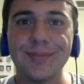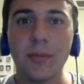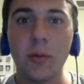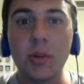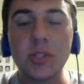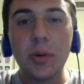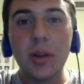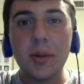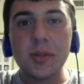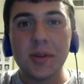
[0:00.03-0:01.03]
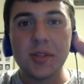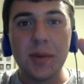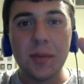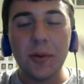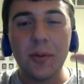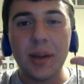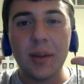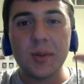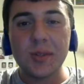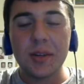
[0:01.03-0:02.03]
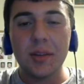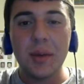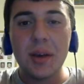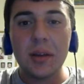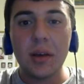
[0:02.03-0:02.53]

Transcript: What's going on, my spicy people? My name is Dan the Man,